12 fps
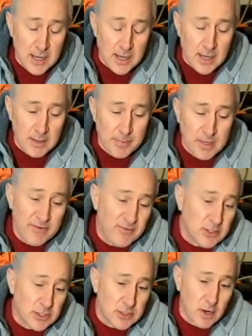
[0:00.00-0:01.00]
But if
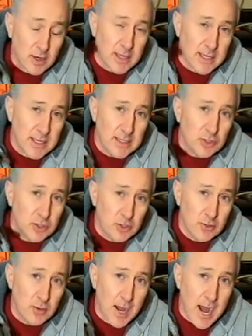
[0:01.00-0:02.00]
you start getting
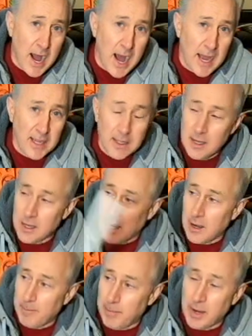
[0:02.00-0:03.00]
too high
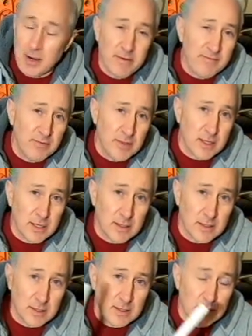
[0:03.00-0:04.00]
above
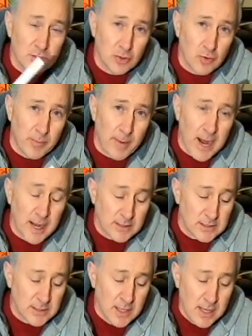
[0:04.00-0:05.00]
the
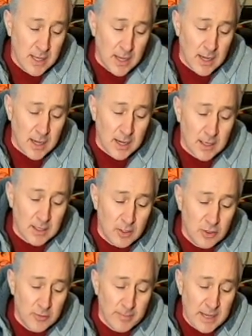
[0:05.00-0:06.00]
toolbox,
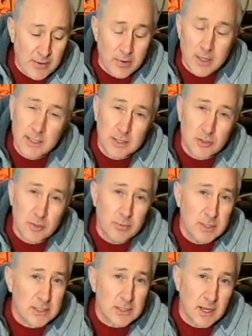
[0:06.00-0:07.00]
you may run into a
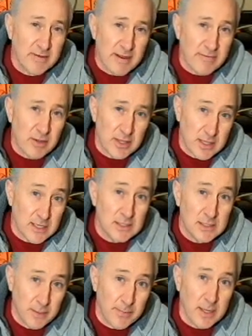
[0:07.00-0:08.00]
risk of
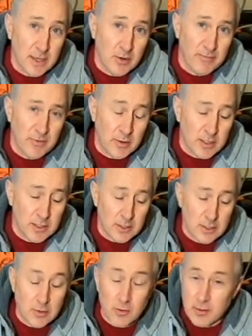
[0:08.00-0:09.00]
everything tipping over on
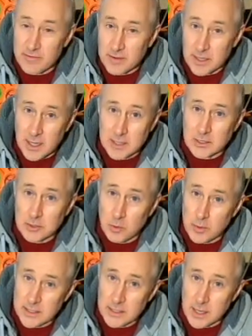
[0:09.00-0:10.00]
you, or if a gust of
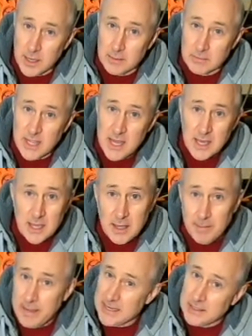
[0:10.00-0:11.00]
wind comes,
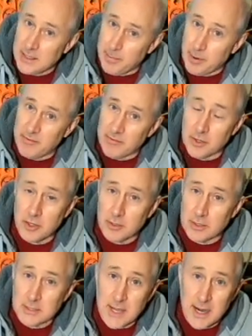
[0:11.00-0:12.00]
it may tip over
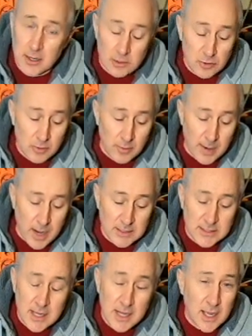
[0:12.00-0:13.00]
your entire
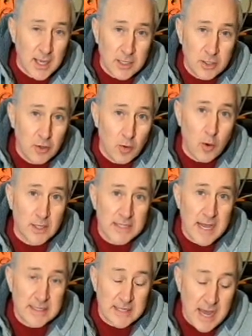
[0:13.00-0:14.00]
toolbox, and you don't want
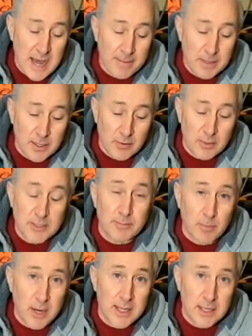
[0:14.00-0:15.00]
that to happen and
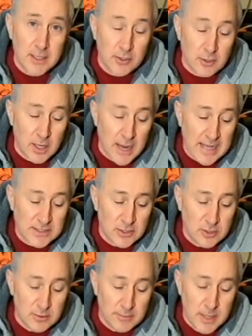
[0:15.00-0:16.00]
risk breaking your glass
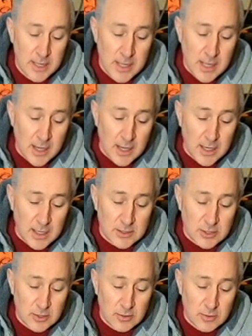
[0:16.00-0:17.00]
tube.
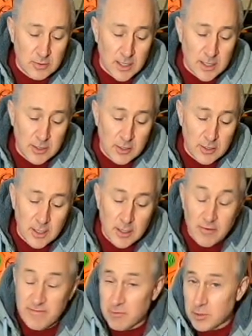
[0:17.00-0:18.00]
So you can
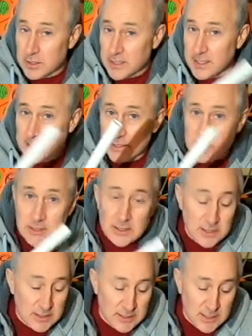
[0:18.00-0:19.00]
go 14 inches,
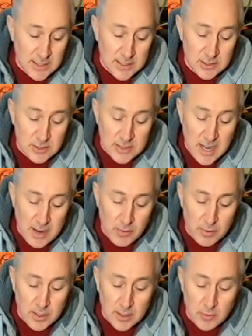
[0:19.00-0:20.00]
16 inches. I
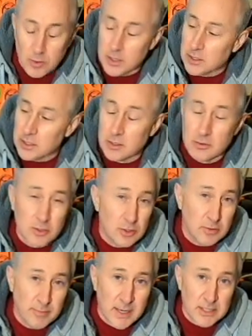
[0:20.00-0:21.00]
really wouldn't go
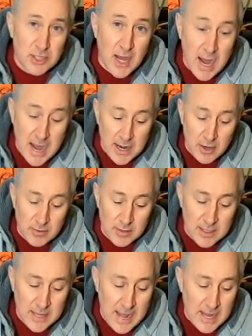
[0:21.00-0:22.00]
too much higher
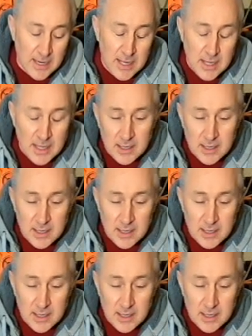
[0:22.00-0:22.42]
than that.